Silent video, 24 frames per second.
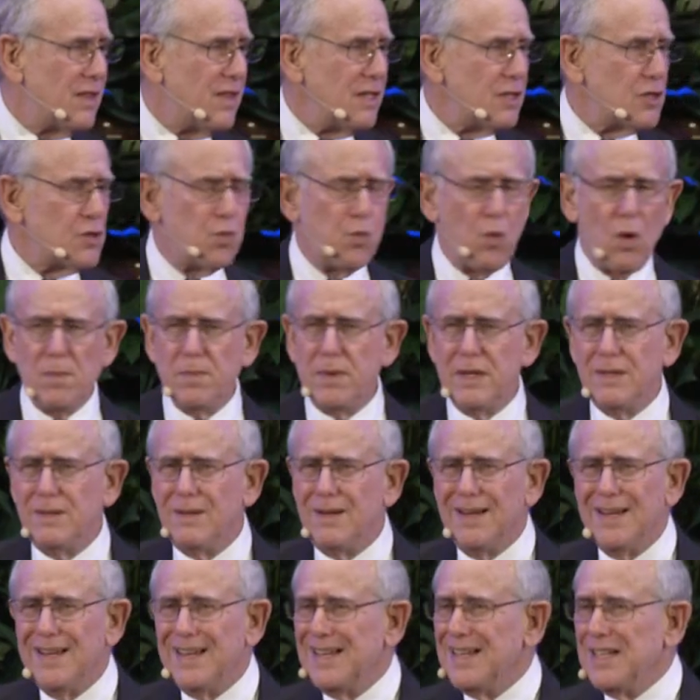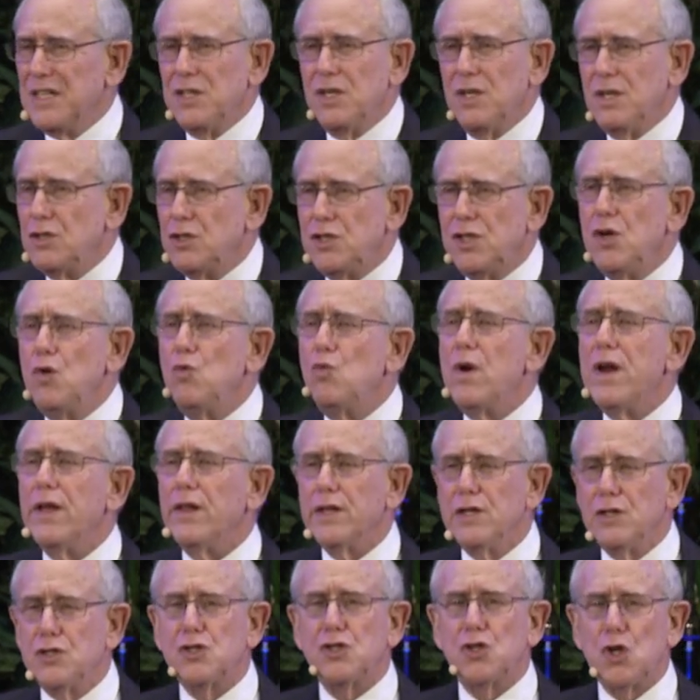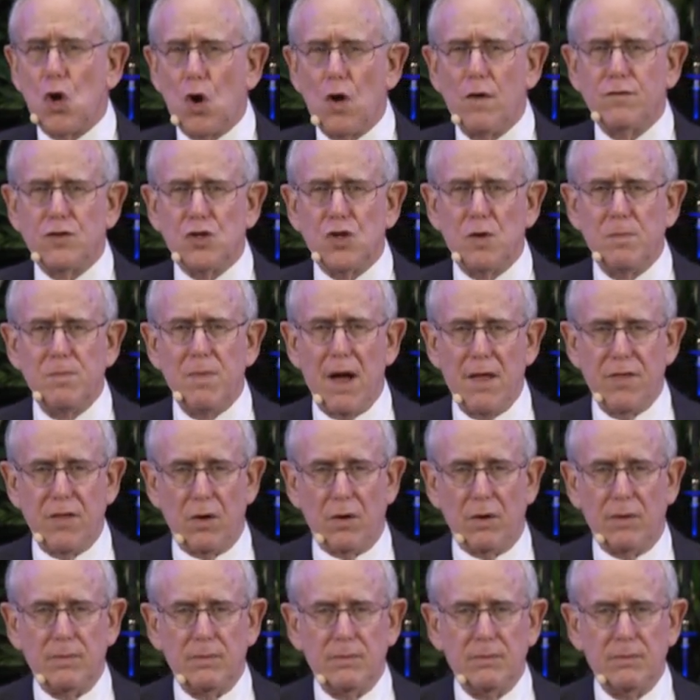this woman, she really serves your mother.